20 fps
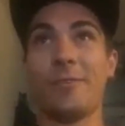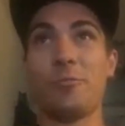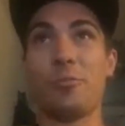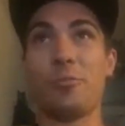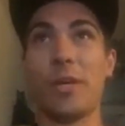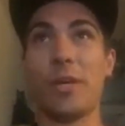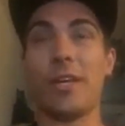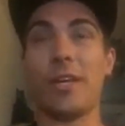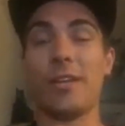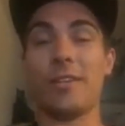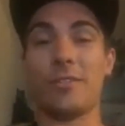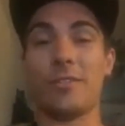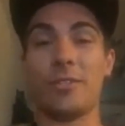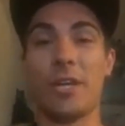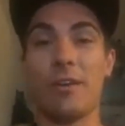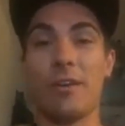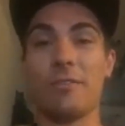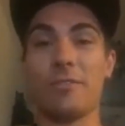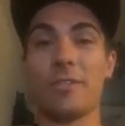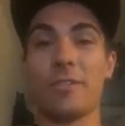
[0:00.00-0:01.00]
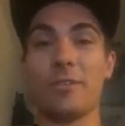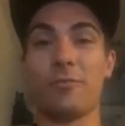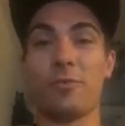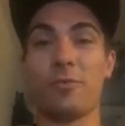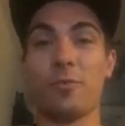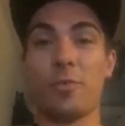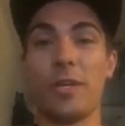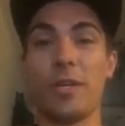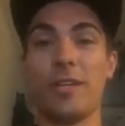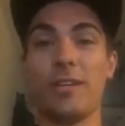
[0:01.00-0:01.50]
been challenging for
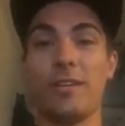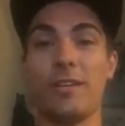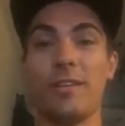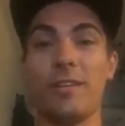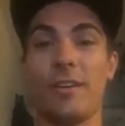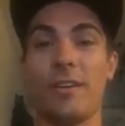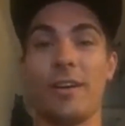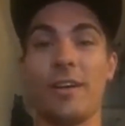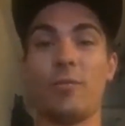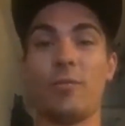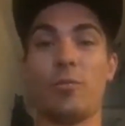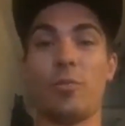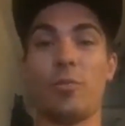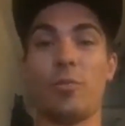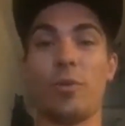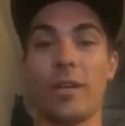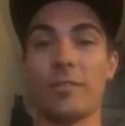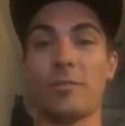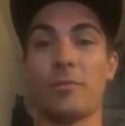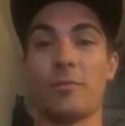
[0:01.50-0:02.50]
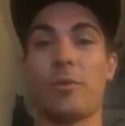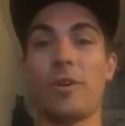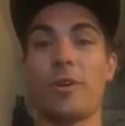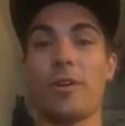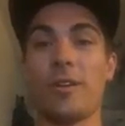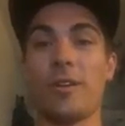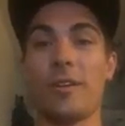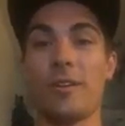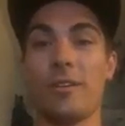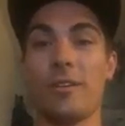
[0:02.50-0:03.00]
me to not have a practice
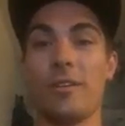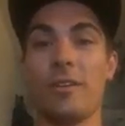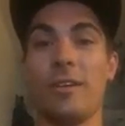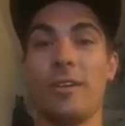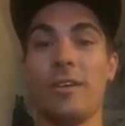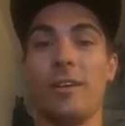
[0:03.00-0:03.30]
squad here